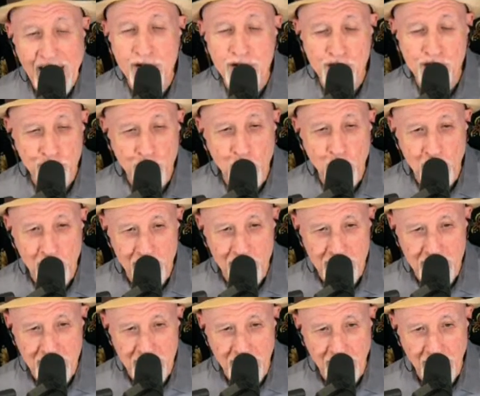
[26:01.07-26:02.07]
and Score of
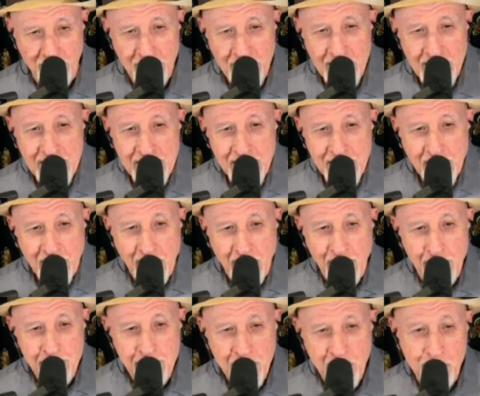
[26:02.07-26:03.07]
the Year.
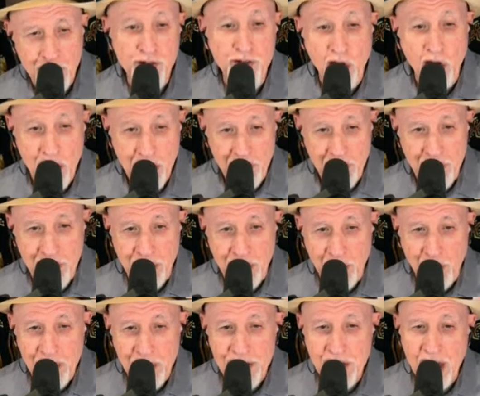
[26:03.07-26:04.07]
And Song of the
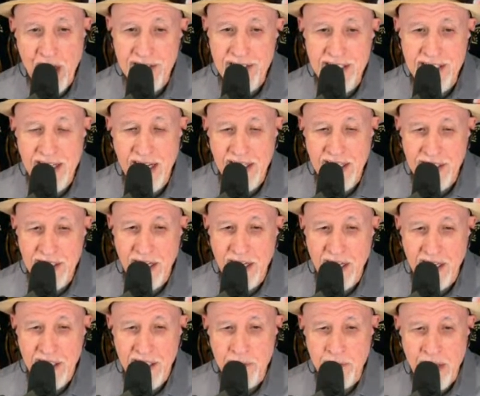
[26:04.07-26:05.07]
Year. In
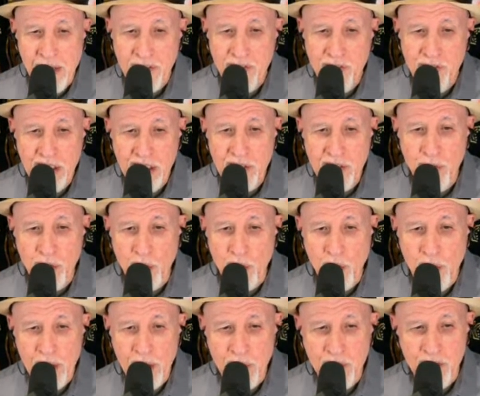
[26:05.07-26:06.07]
1999, Mancini's
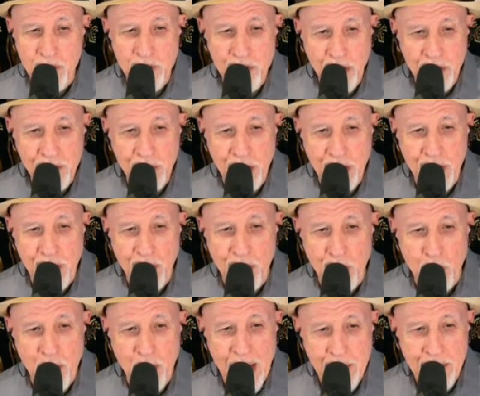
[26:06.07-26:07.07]
recording was inducted into
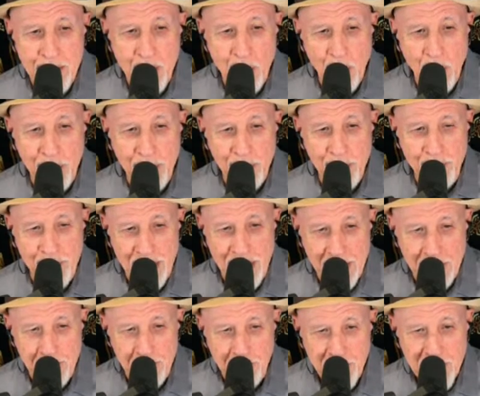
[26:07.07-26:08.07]
the Grammy Hall of
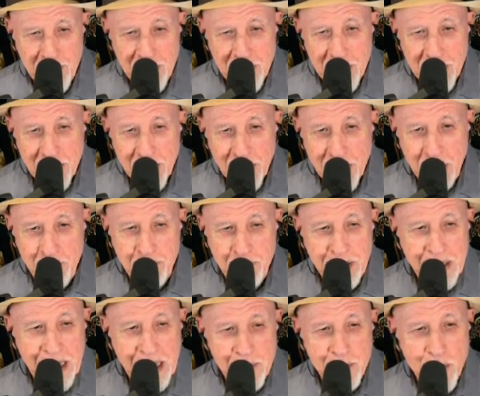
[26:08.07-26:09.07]
Fame. It
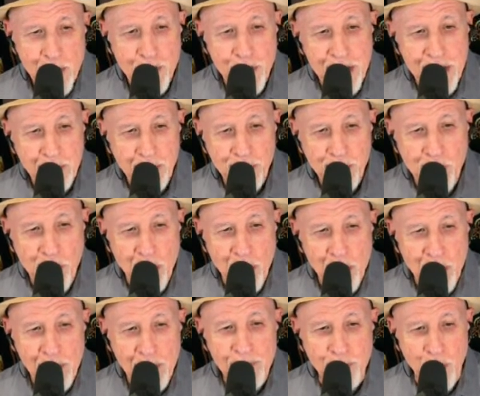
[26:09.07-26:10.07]
became the theme
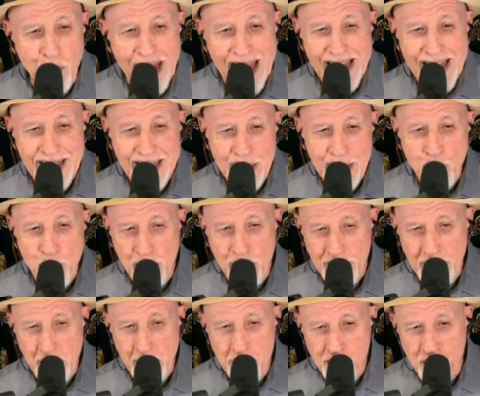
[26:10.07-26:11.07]
song for Andy
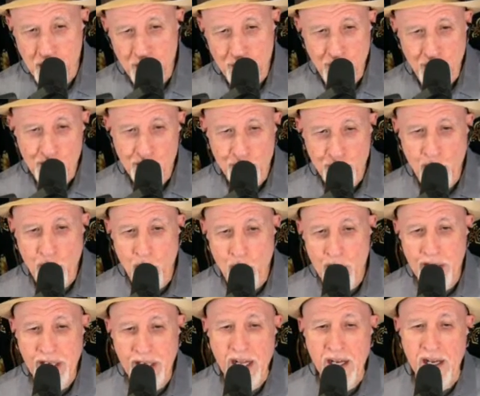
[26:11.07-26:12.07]
Williams, who first
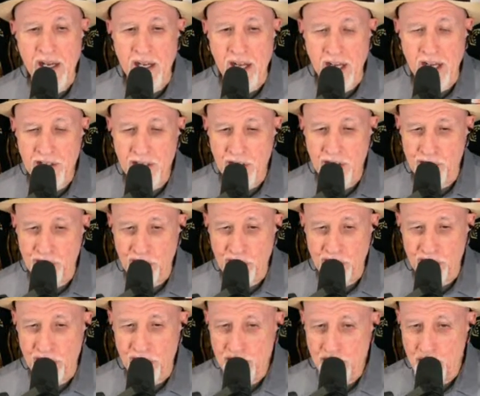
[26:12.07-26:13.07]
recorded it in
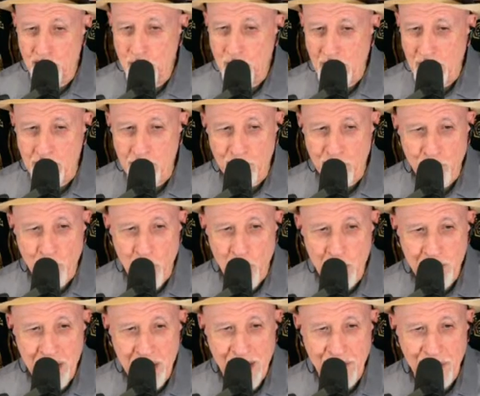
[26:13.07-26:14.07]
1962 and
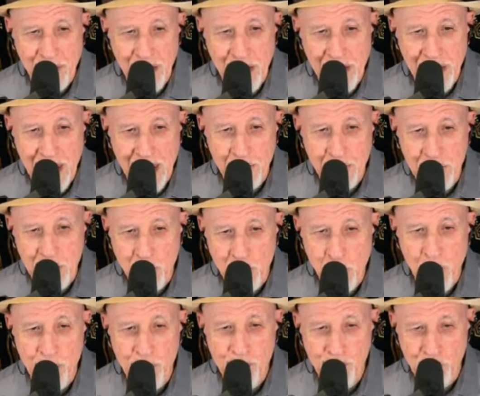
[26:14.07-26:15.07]
performed it at the Academy
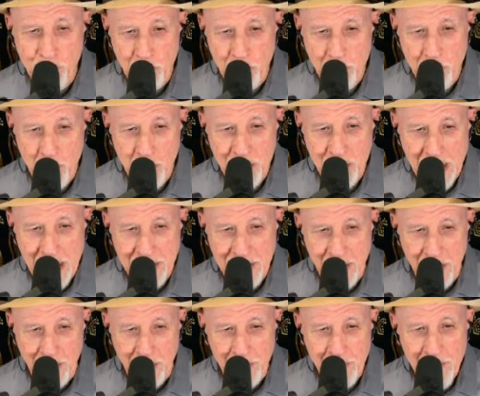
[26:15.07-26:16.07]
Awards ceremony that
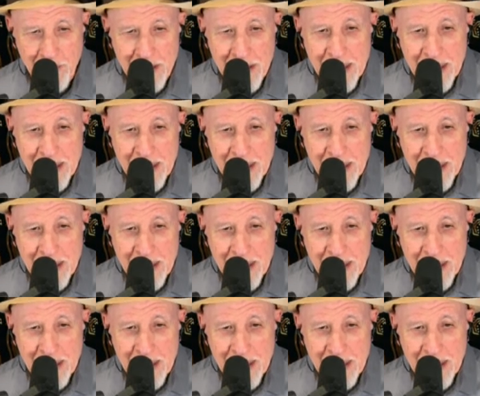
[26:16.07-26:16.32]
year.